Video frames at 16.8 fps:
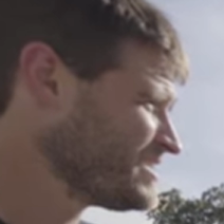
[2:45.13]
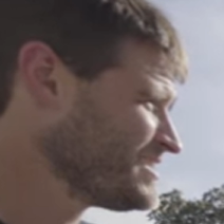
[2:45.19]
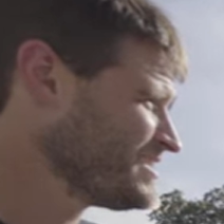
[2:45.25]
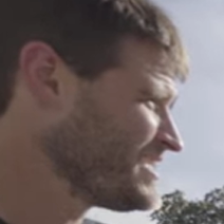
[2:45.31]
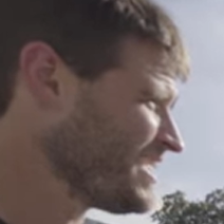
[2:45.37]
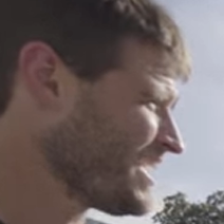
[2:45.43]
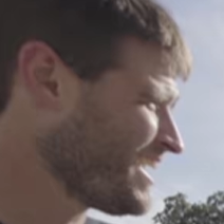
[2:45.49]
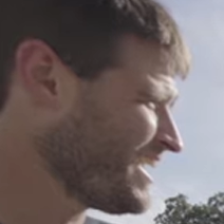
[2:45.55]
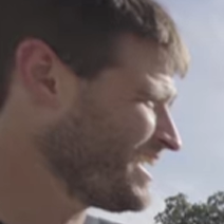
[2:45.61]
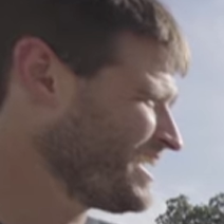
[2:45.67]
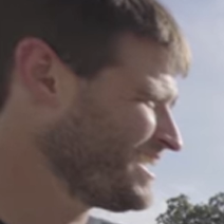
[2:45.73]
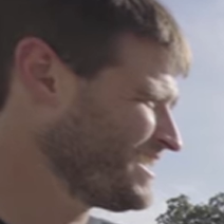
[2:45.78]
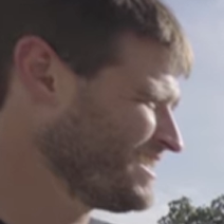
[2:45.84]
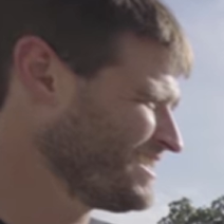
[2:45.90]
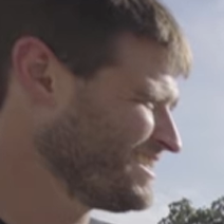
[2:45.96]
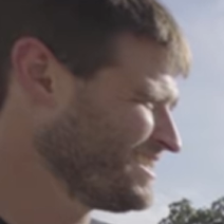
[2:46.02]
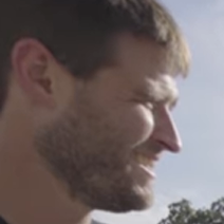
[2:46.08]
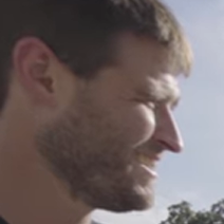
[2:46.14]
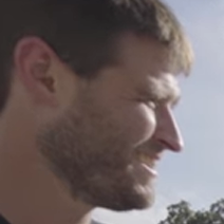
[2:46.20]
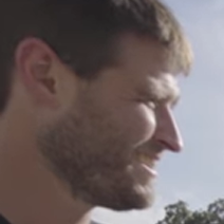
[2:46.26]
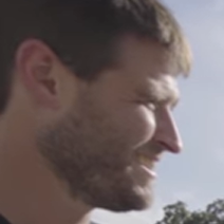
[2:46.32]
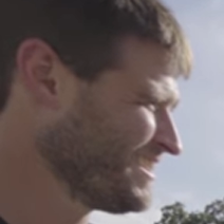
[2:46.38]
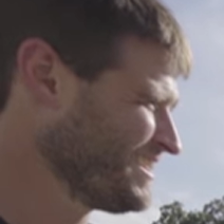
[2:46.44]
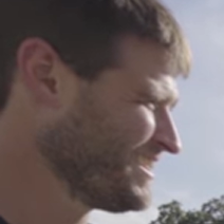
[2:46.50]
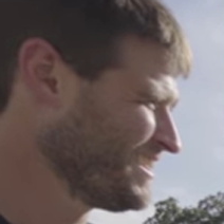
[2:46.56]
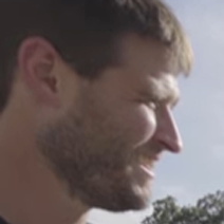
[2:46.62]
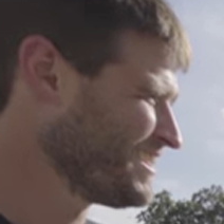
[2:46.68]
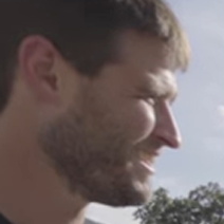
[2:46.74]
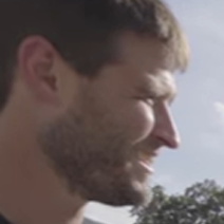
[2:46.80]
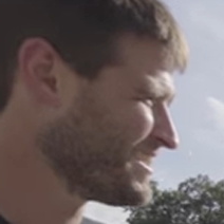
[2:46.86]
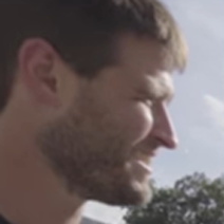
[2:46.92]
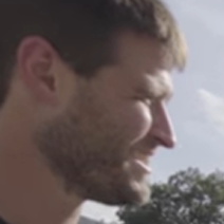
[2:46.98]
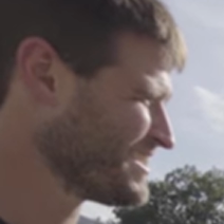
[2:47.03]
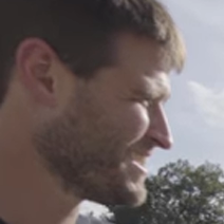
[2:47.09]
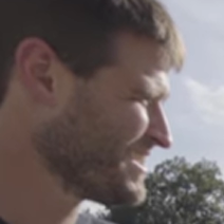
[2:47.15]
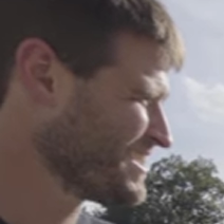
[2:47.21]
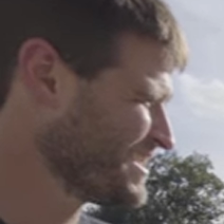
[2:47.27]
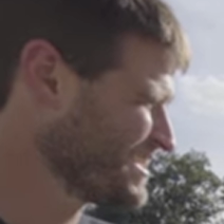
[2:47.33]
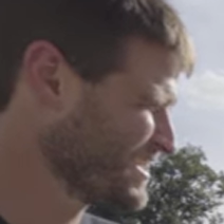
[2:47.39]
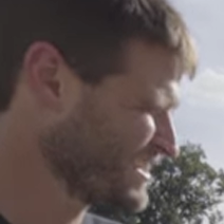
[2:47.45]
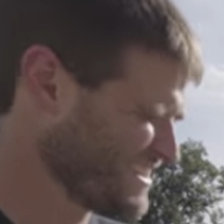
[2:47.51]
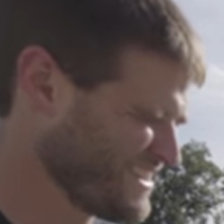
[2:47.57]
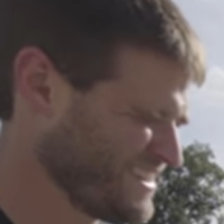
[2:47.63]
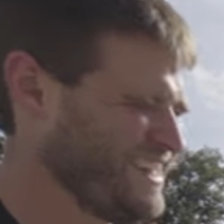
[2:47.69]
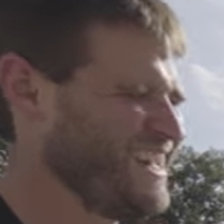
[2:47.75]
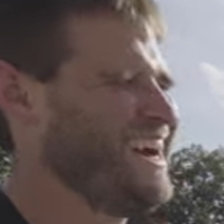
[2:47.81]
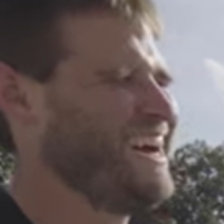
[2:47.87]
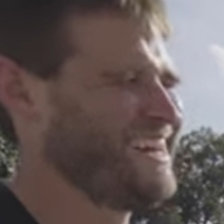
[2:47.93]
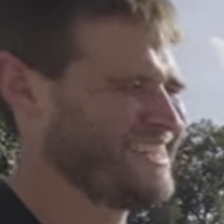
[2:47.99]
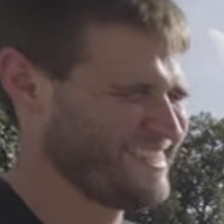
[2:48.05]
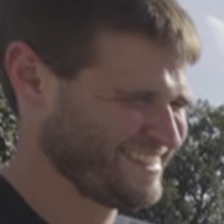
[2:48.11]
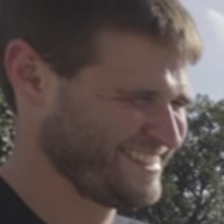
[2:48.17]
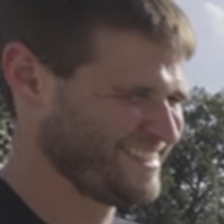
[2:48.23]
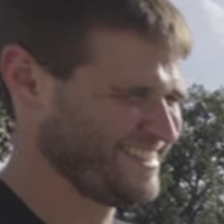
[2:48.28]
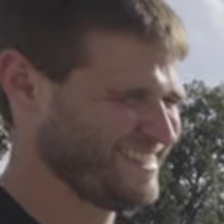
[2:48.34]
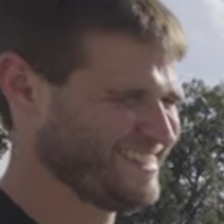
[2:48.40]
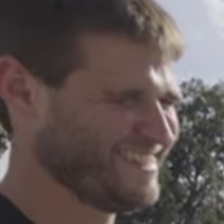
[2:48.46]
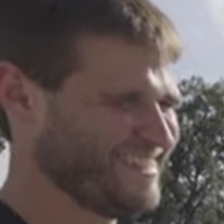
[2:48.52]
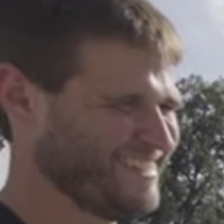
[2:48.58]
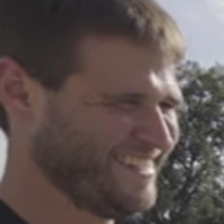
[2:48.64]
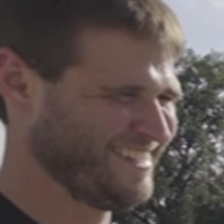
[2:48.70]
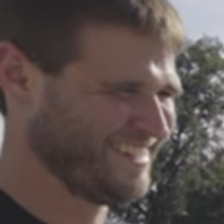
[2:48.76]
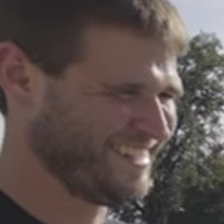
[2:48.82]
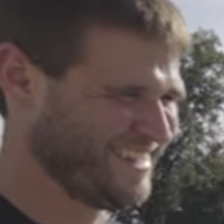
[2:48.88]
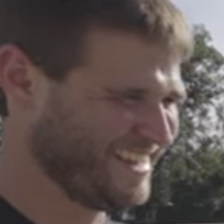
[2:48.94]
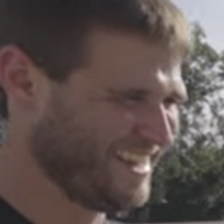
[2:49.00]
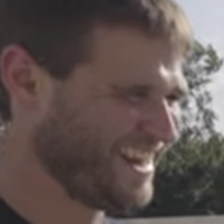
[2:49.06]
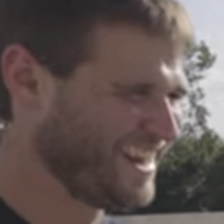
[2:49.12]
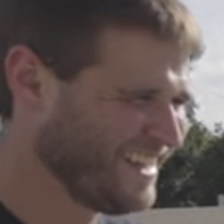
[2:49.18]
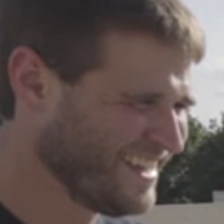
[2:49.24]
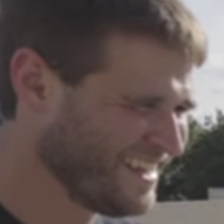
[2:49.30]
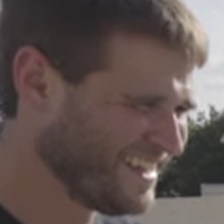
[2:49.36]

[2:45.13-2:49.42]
There yeah. you go. That's the next generation of commuting for us. We're going to be doing it scooting. That's